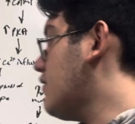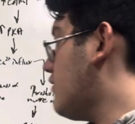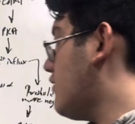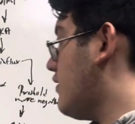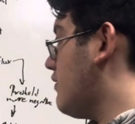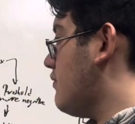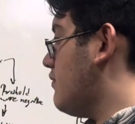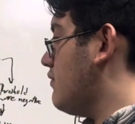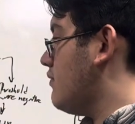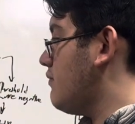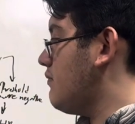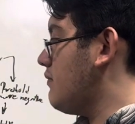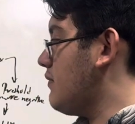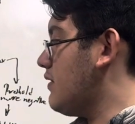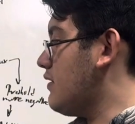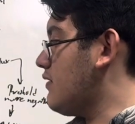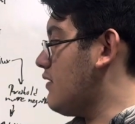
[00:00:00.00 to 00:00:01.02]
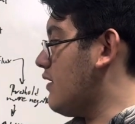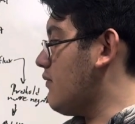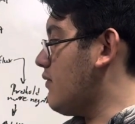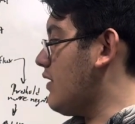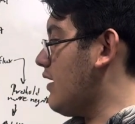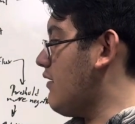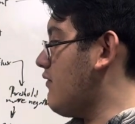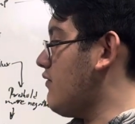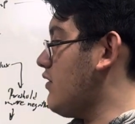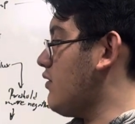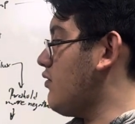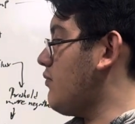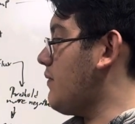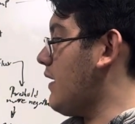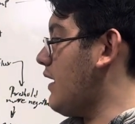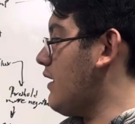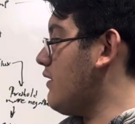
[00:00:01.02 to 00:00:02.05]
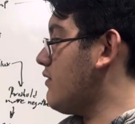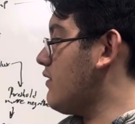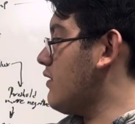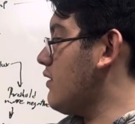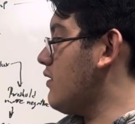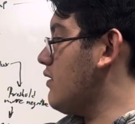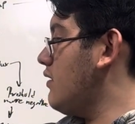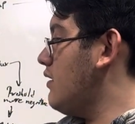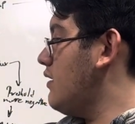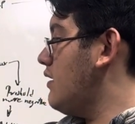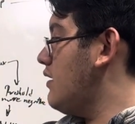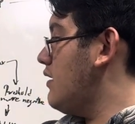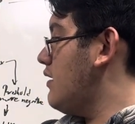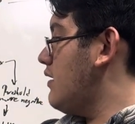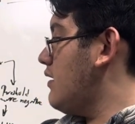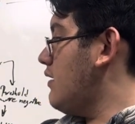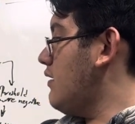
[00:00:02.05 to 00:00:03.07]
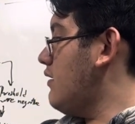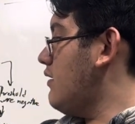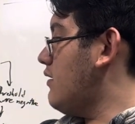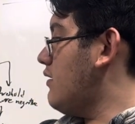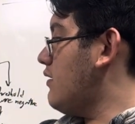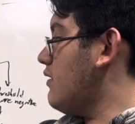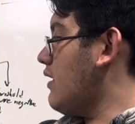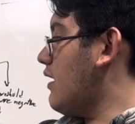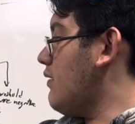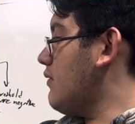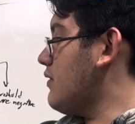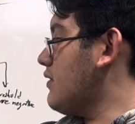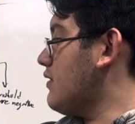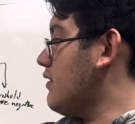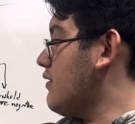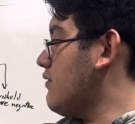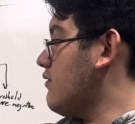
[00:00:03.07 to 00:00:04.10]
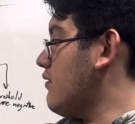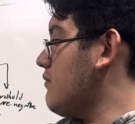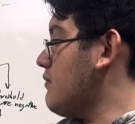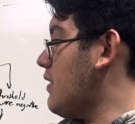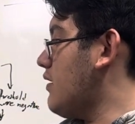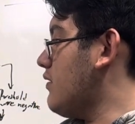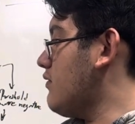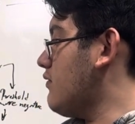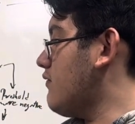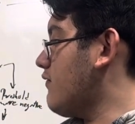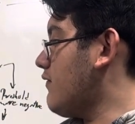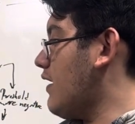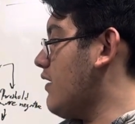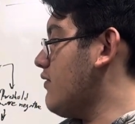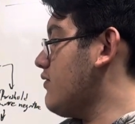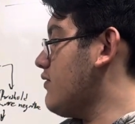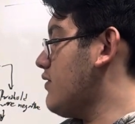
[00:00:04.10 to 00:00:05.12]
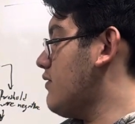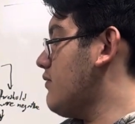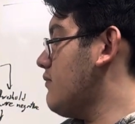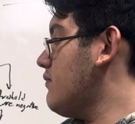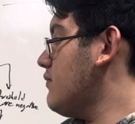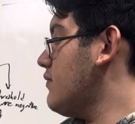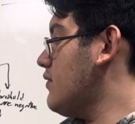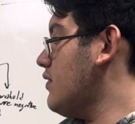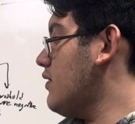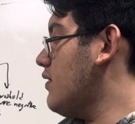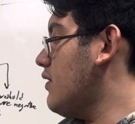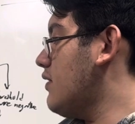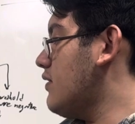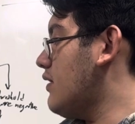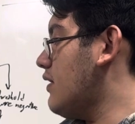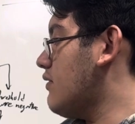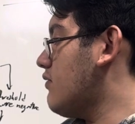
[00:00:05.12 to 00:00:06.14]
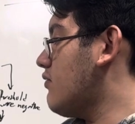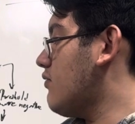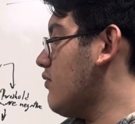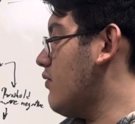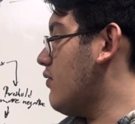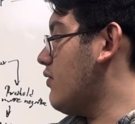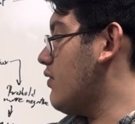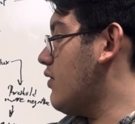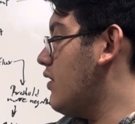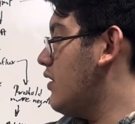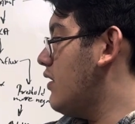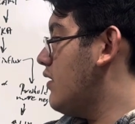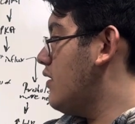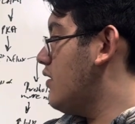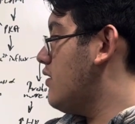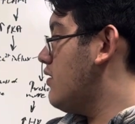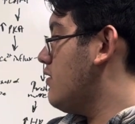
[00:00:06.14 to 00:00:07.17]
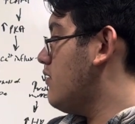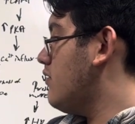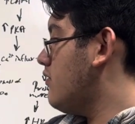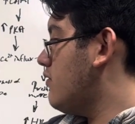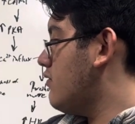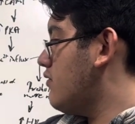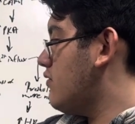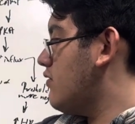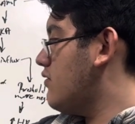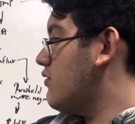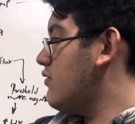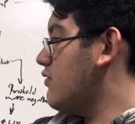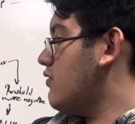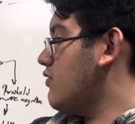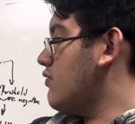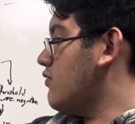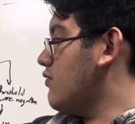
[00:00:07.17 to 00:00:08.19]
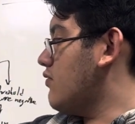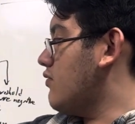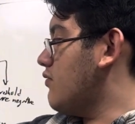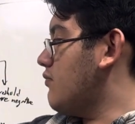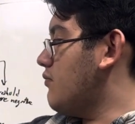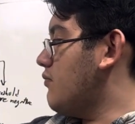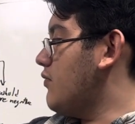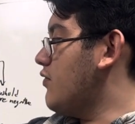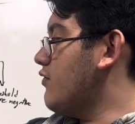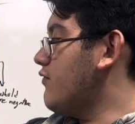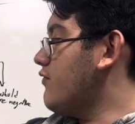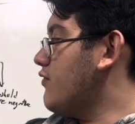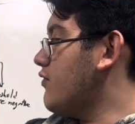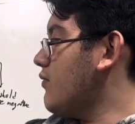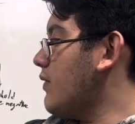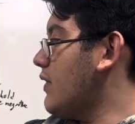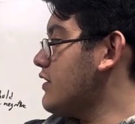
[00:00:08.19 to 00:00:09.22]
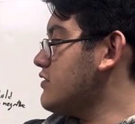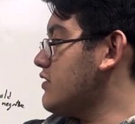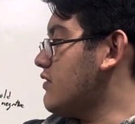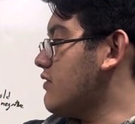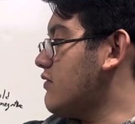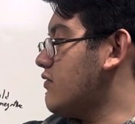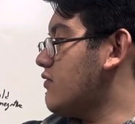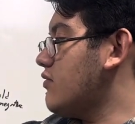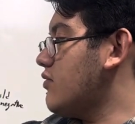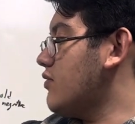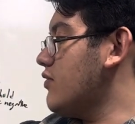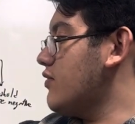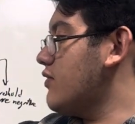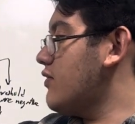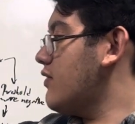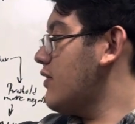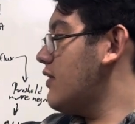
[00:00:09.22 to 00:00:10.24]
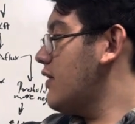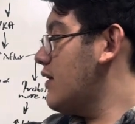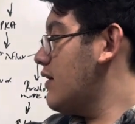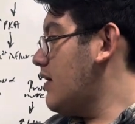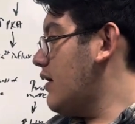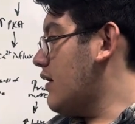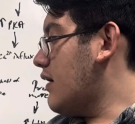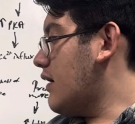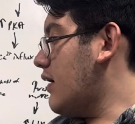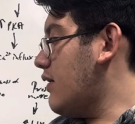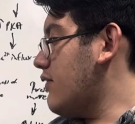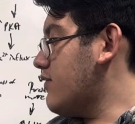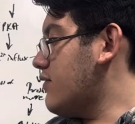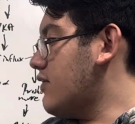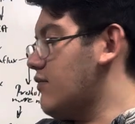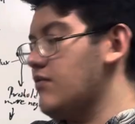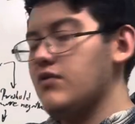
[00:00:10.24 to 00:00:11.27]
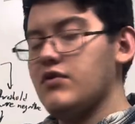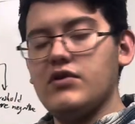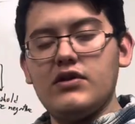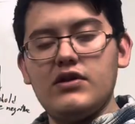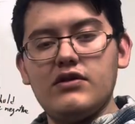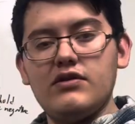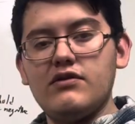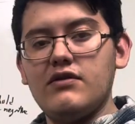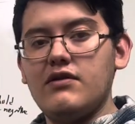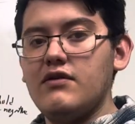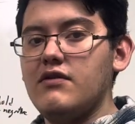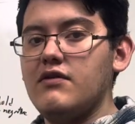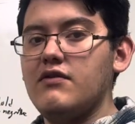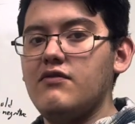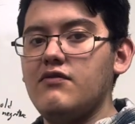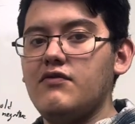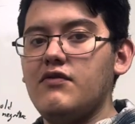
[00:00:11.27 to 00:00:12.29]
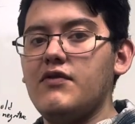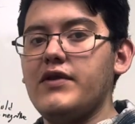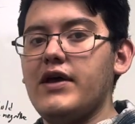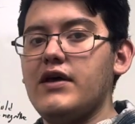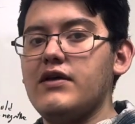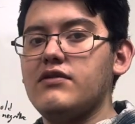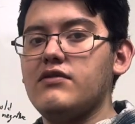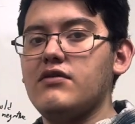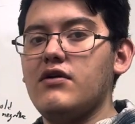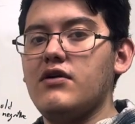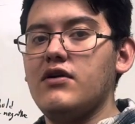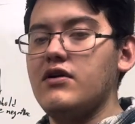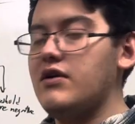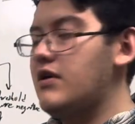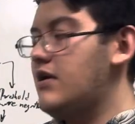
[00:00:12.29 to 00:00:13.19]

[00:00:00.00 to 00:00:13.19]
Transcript: see, means that we have a little path here, allowing this amount of calcium that's stored to move directions towards a calcium release from the SR